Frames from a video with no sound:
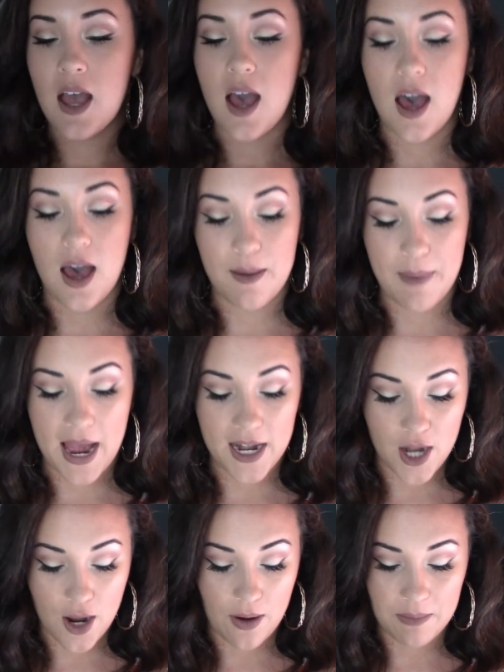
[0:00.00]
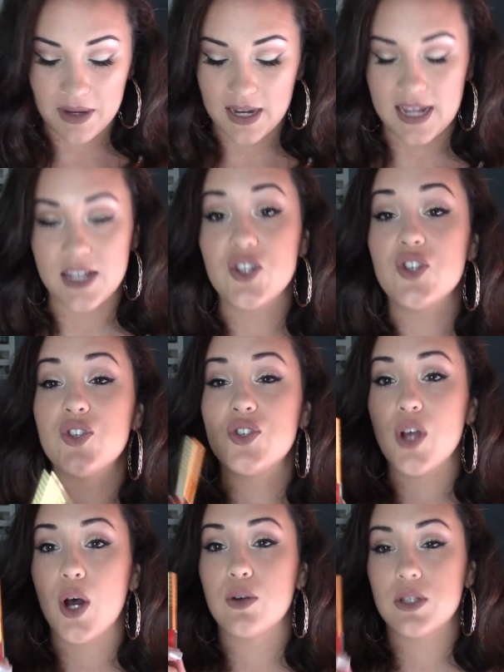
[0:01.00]
I know I'm going to get
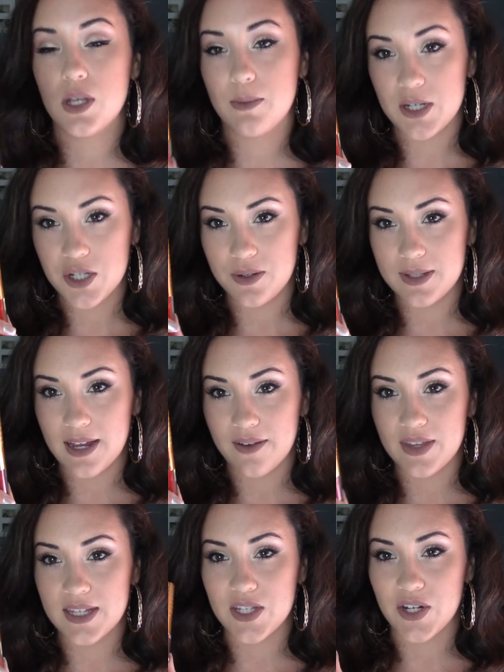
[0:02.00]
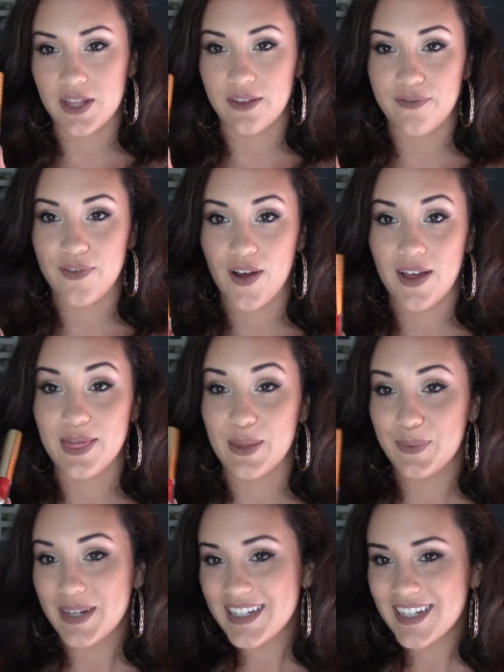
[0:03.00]
so much use out of this during the fall and the
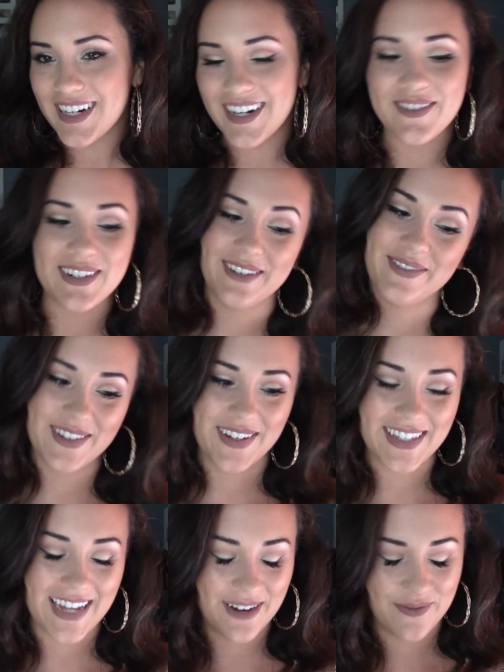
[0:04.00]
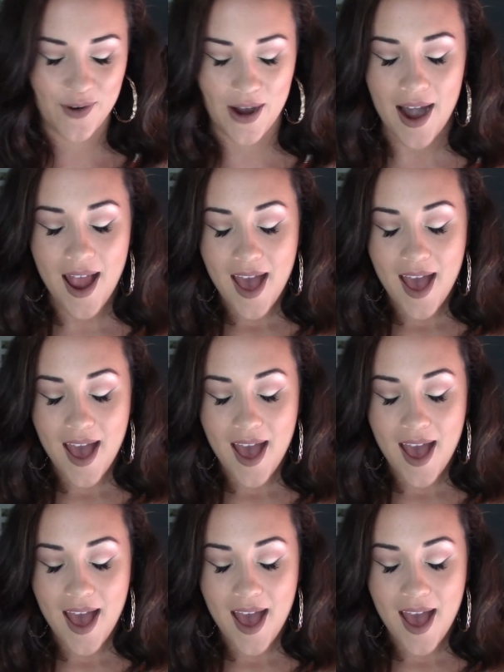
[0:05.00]
winter, which I'm so excited for,